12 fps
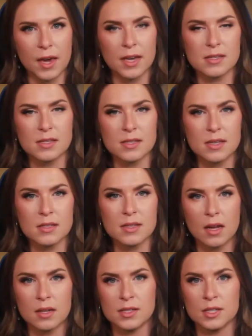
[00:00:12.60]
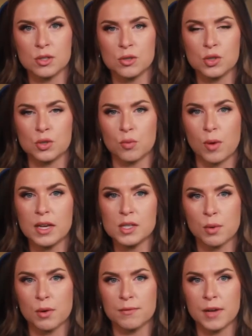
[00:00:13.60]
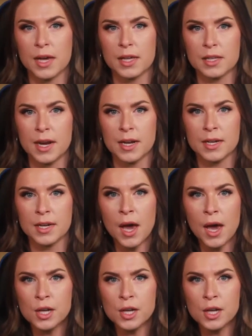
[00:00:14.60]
phase. He says constitutional rights were violated